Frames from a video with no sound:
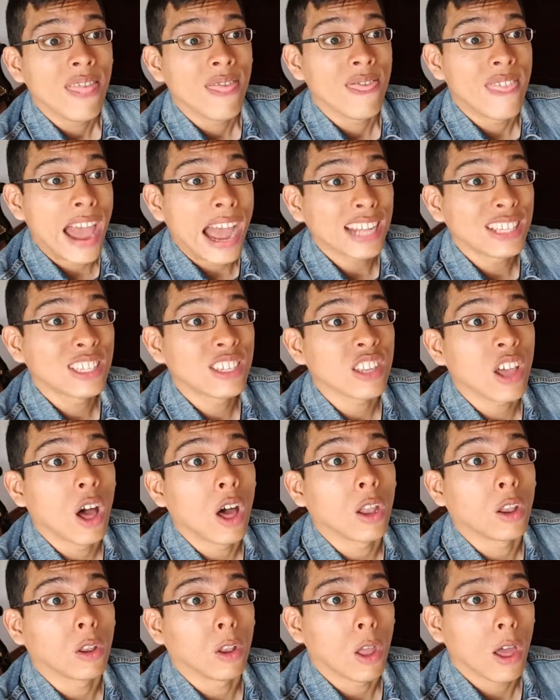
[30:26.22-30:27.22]
That's a
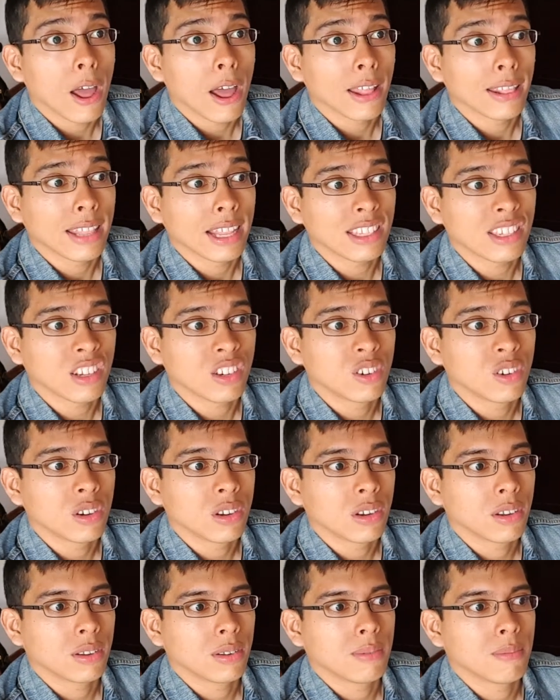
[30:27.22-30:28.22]
lot. That's a
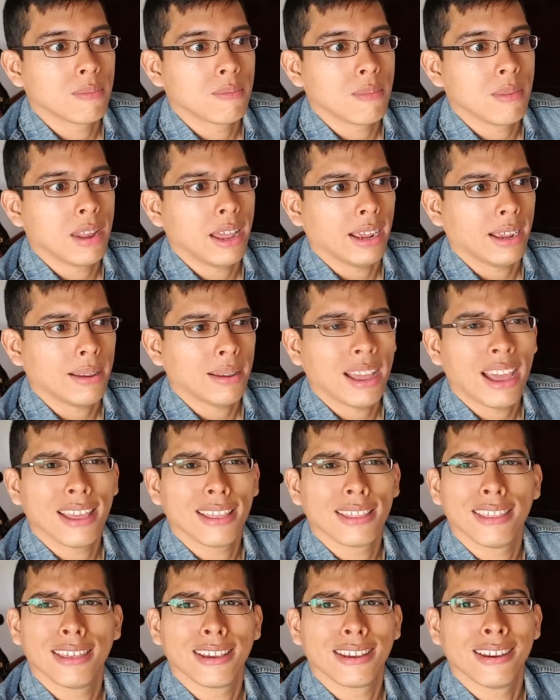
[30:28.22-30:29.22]
good, I
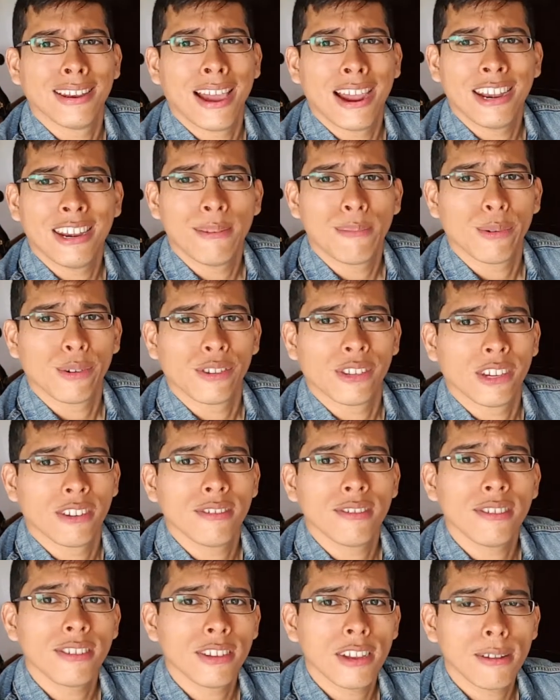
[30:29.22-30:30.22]
think 90%
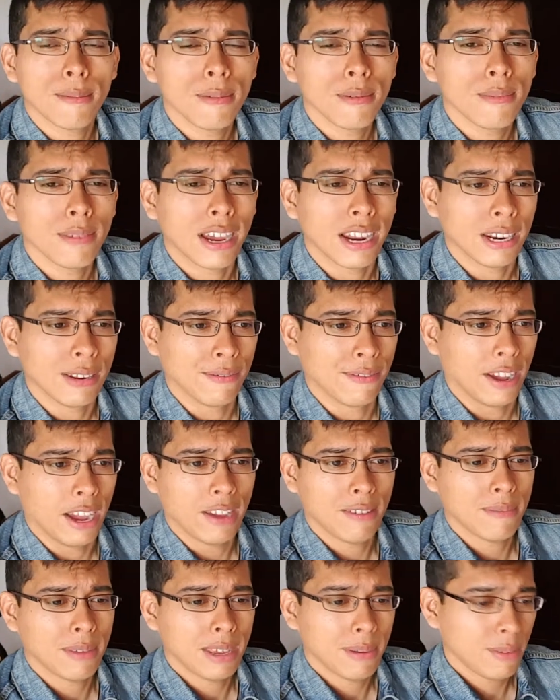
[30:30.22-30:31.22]
of this album,
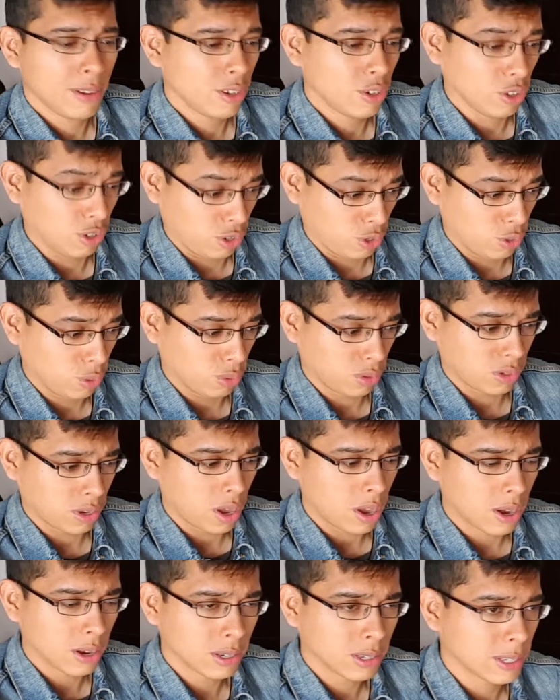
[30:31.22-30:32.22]
95 maybe, just two
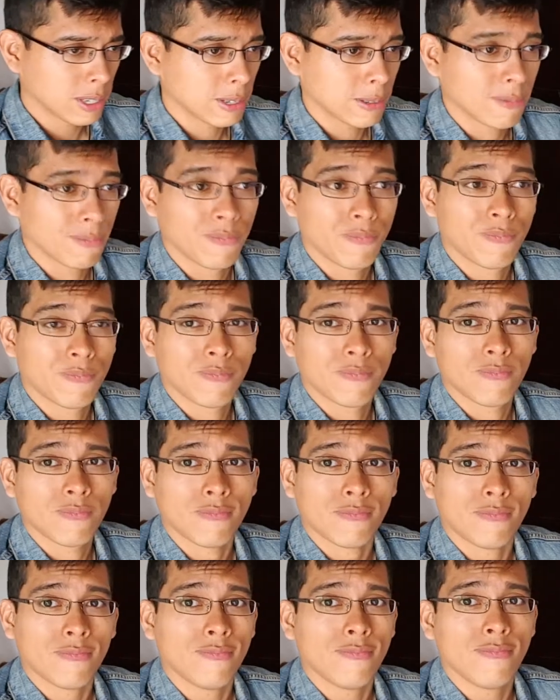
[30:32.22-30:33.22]
songs.
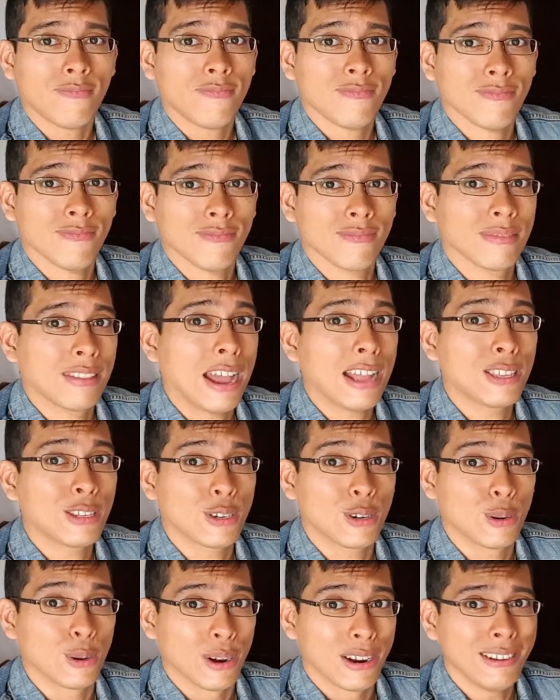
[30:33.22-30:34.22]
That's
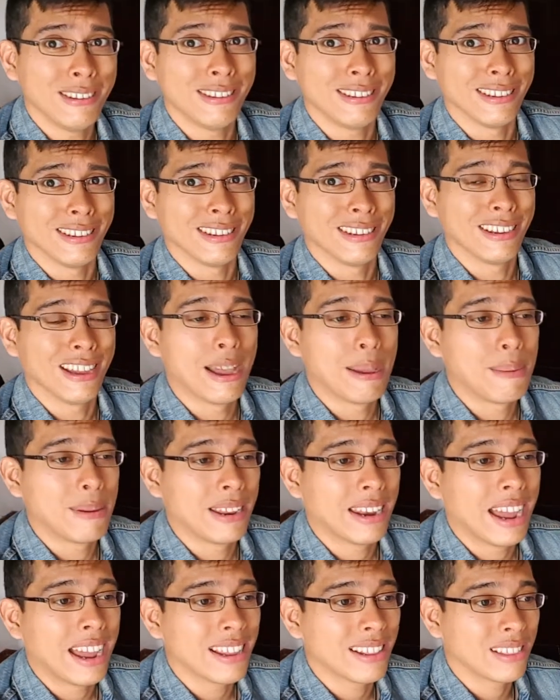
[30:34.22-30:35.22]
crazy. I
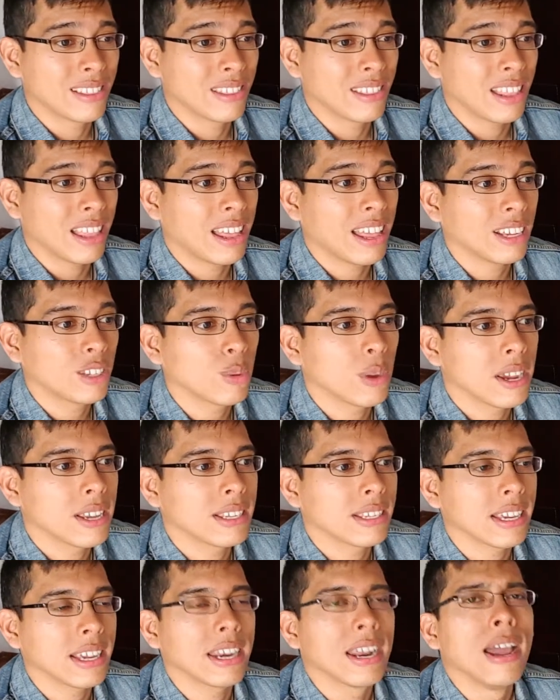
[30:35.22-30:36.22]
mean, that's why I
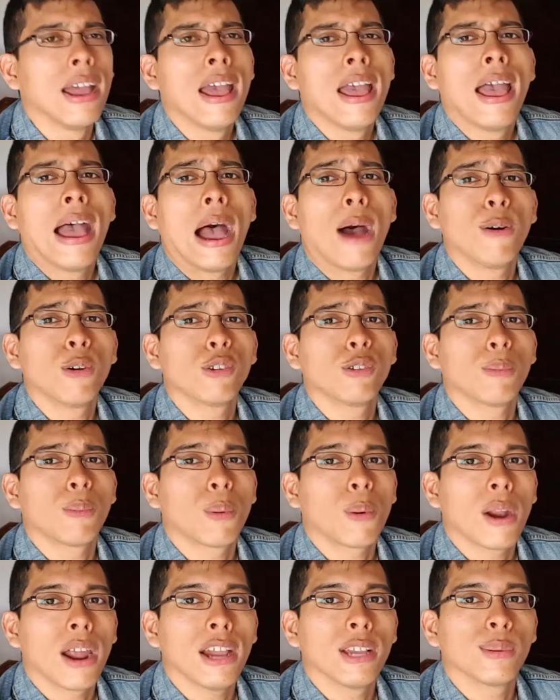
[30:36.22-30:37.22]
said I was
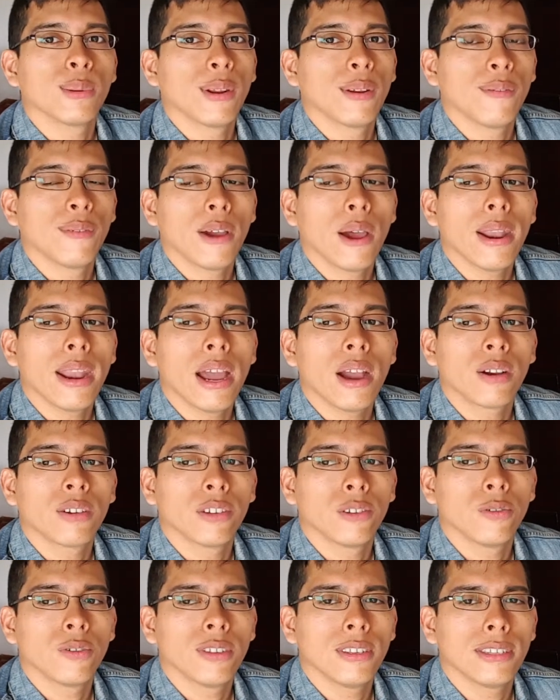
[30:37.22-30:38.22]
surprised when I found out,
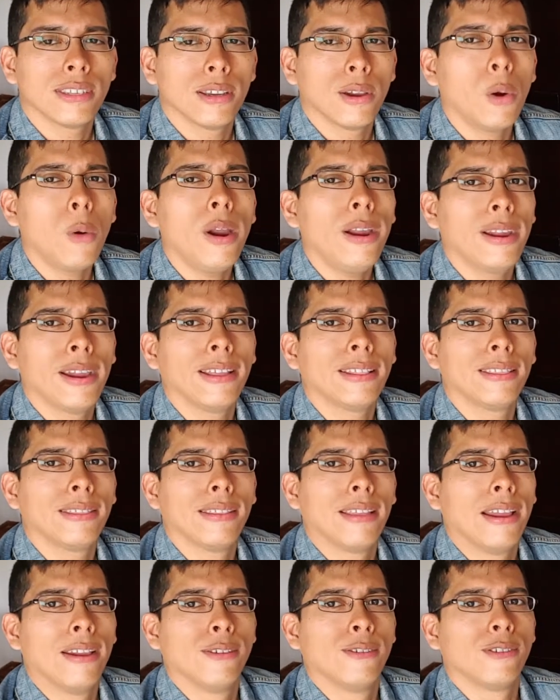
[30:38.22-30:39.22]
because usually say, oh, I hate
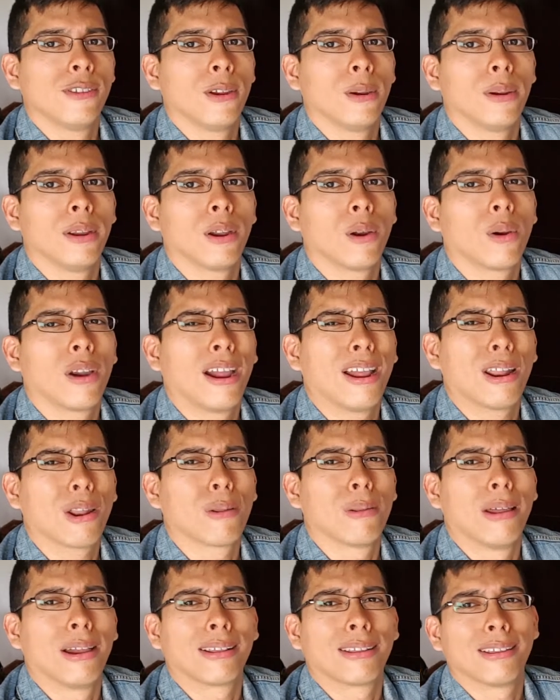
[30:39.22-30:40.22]
Hysteria, or I
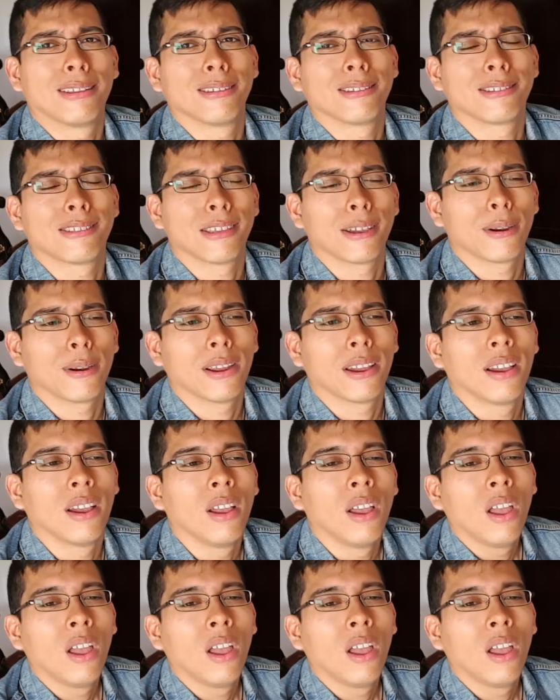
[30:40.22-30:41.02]
don't like Hysteria.